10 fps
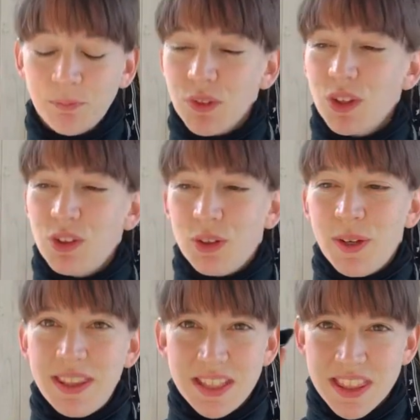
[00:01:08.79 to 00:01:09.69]
So I
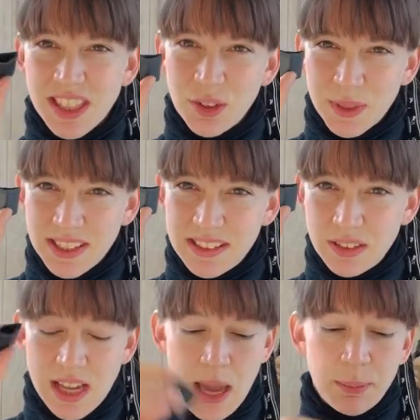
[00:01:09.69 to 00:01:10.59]
think that's what this little
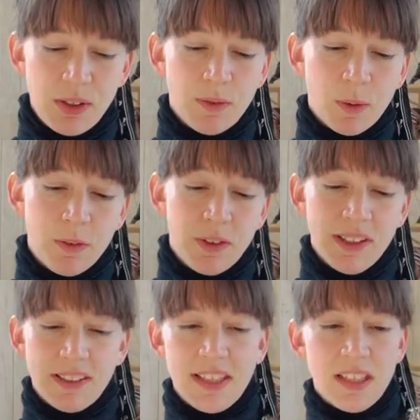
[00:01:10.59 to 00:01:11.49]
cap is for.
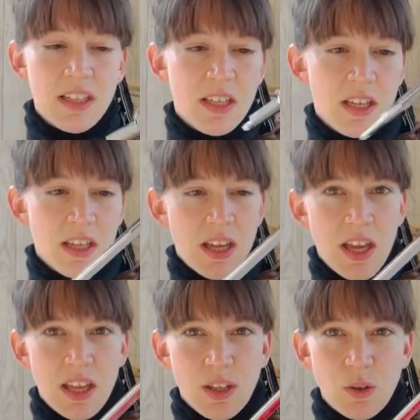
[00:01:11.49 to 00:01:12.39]
Firstly,
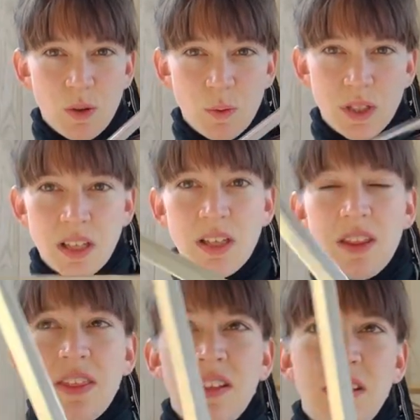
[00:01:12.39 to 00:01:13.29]
you don't want
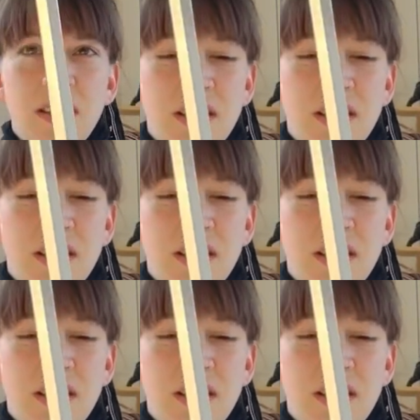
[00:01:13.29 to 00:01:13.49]
the